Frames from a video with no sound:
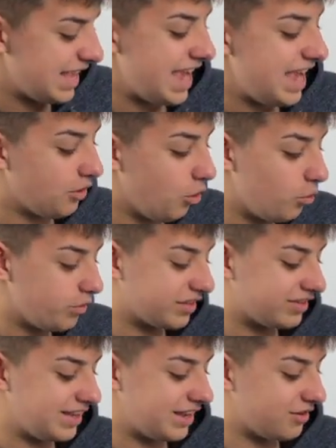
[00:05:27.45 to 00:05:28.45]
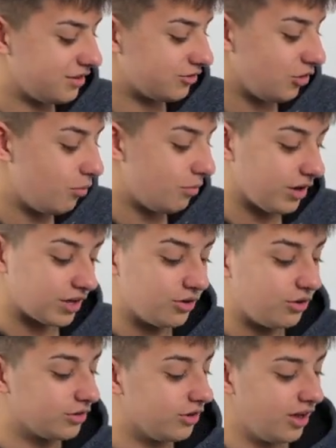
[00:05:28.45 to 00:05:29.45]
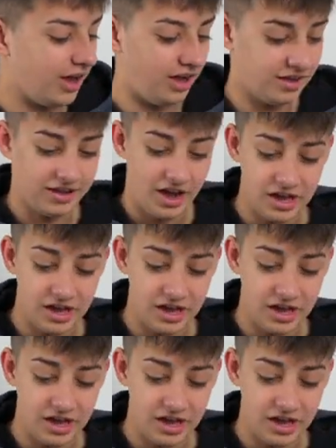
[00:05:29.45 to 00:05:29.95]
Getting all the stickers. Oh my God, like,